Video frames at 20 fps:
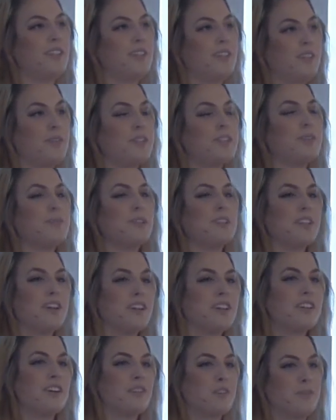What's the most
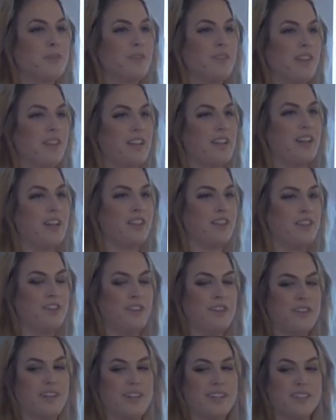uncomfortable thing that I can do?
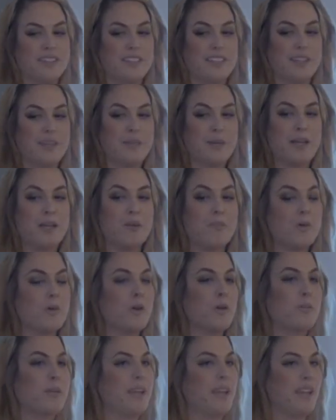And I was like, pick up
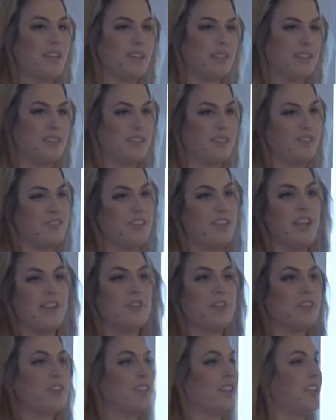oil paint, because I've
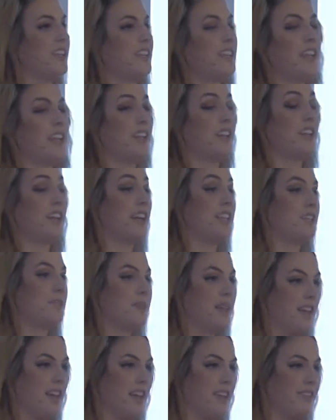never taken, taken a class in
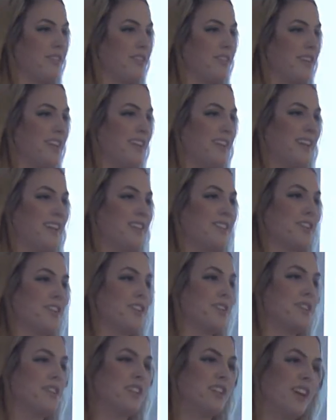my life, and start
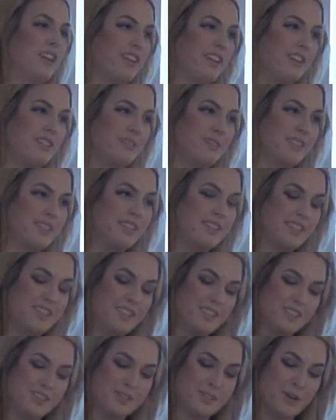using color.
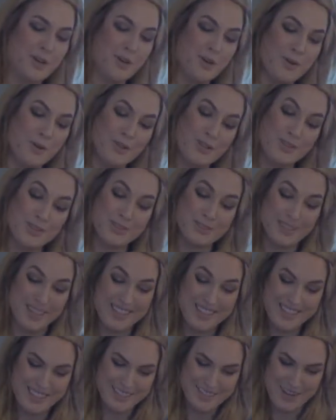So
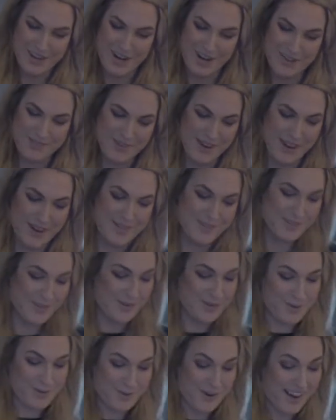crazy enough, I
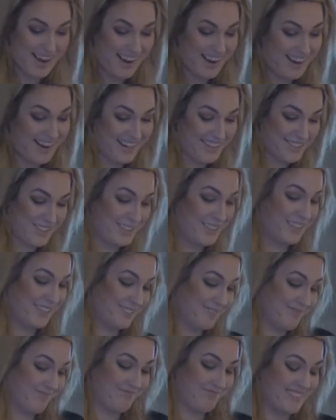don't know why I actually
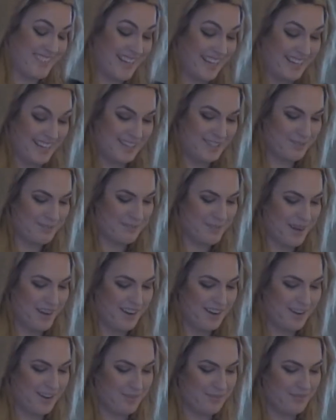did it,
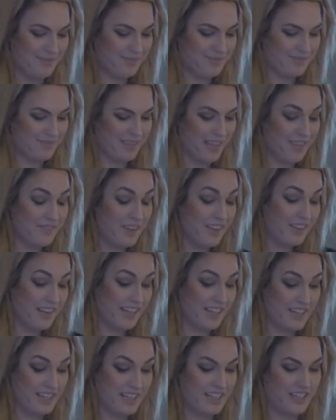but um, I felt
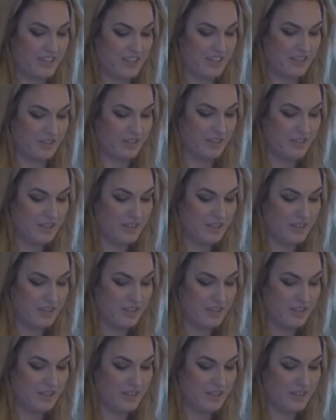like I needed to.